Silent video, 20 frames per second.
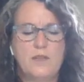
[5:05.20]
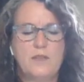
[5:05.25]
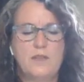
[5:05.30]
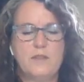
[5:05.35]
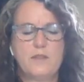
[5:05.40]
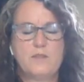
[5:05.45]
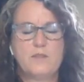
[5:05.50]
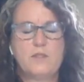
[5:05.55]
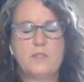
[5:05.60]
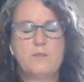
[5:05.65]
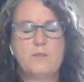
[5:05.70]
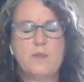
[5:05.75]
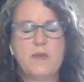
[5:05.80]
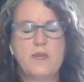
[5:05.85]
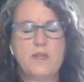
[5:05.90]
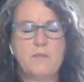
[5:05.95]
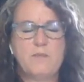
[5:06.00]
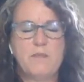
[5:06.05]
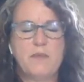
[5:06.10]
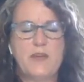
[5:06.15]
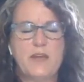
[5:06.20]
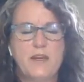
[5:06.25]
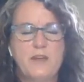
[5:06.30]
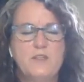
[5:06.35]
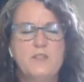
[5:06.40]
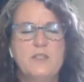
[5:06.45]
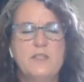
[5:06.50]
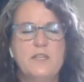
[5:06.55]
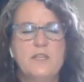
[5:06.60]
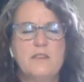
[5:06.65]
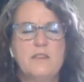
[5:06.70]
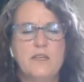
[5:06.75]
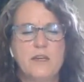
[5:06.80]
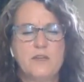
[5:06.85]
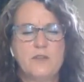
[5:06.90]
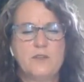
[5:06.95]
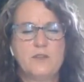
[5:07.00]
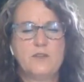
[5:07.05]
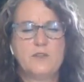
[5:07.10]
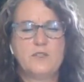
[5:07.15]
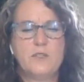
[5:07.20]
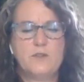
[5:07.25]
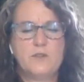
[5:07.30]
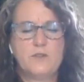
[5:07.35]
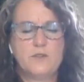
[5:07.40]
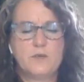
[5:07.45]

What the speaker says: that just by imagining the energy